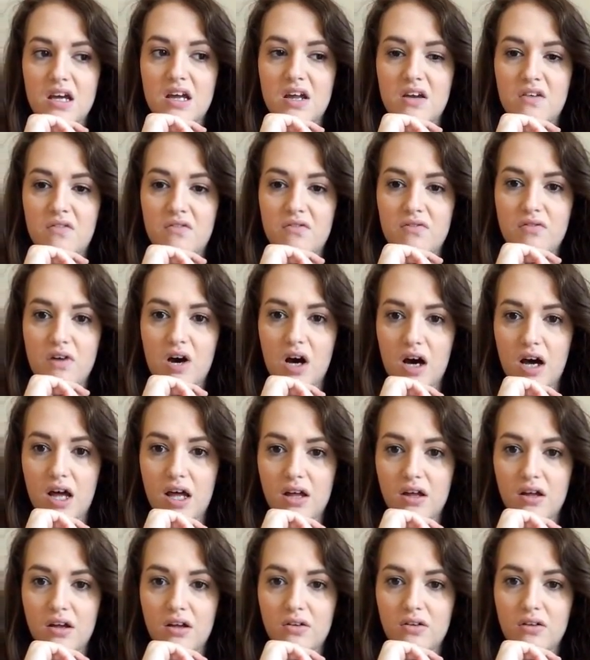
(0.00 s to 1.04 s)
and
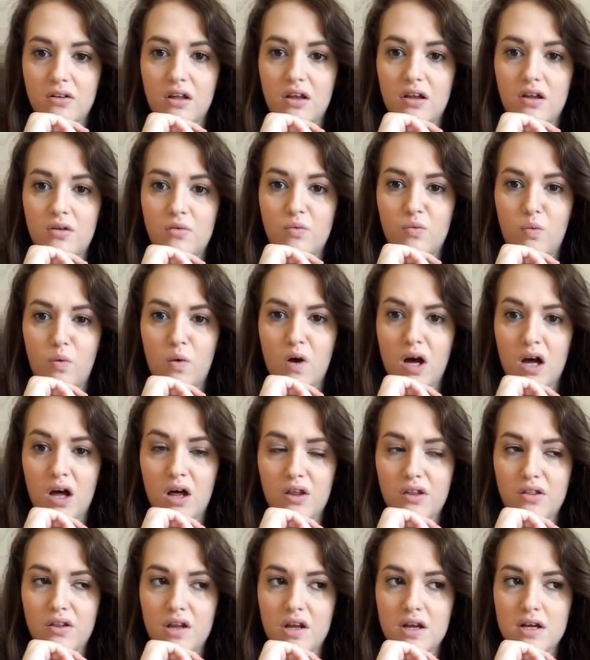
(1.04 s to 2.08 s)
vile and
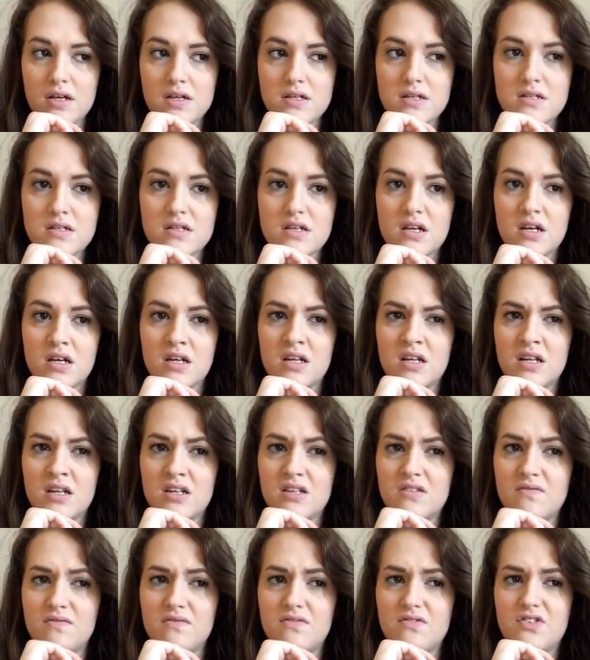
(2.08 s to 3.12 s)
worthless
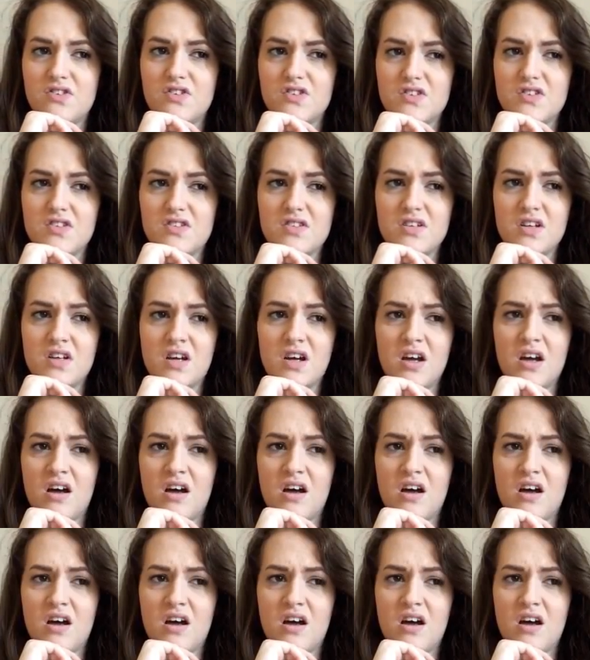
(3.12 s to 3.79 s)
and just